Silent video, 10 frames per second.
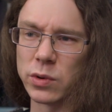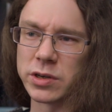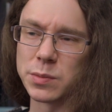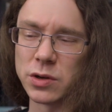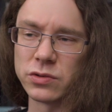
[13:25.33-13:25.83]
whereas
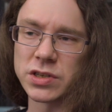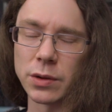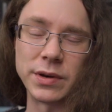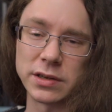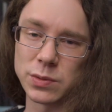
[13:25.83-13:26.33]
Mutants
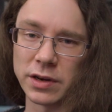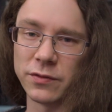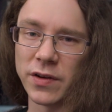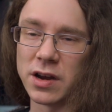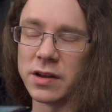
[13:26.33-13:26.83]
only
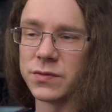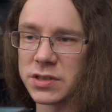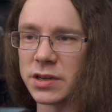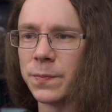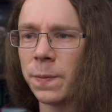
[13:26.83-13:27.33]
25%. So